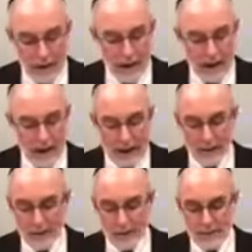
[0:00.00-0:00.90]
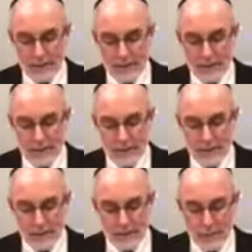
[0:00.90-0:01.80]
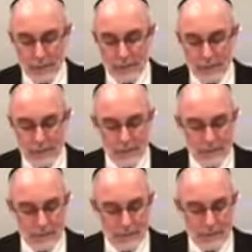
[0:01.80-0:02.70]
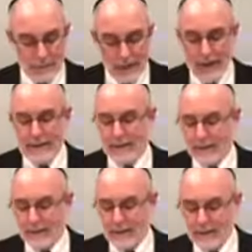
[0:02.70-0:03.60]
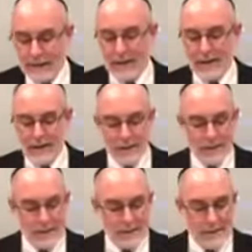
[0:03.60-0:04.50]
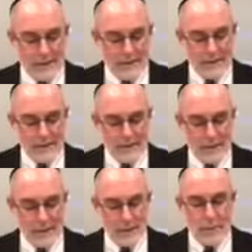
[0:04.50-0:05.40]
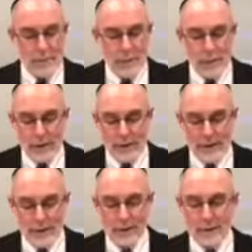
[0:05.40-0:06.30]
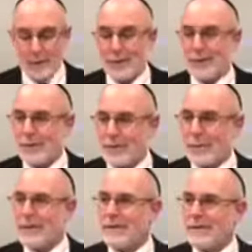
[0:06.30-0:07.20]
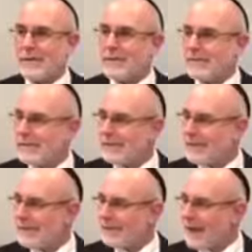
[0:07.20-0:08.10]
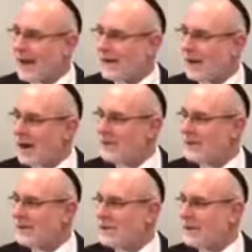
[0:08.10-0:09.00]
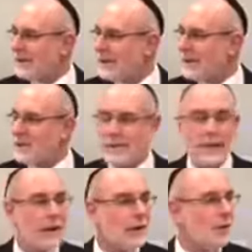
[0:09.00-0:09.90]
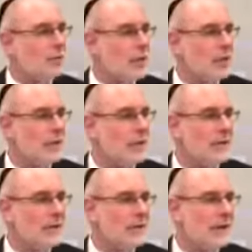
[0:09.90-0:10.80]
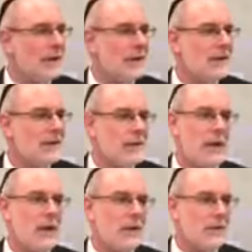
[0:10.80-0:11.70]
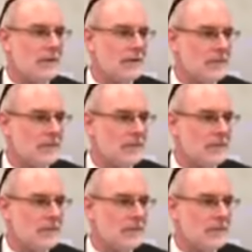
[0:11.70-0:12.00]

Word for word: and of course the night of the seder, the Jewish people are introduced to the prince. They have an unbelievable connection to HaKadosh Baruch Hu in a way that is beyond.